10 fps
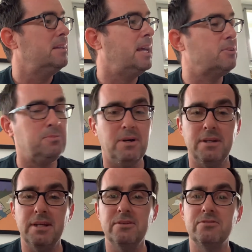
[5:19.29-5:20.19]
Next one
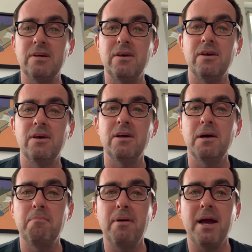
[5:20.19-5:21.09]
is
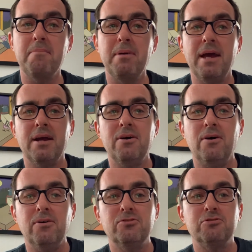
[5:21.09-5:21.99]
by a band
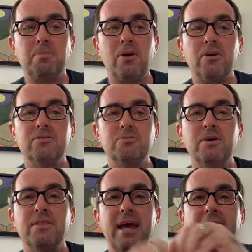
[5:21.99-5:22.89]
called Sparks
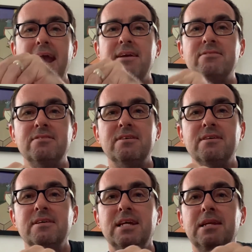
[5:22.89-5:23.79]
with Angst
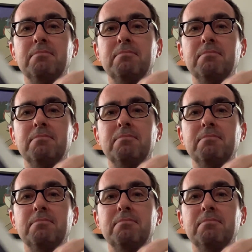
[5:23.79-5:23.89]
in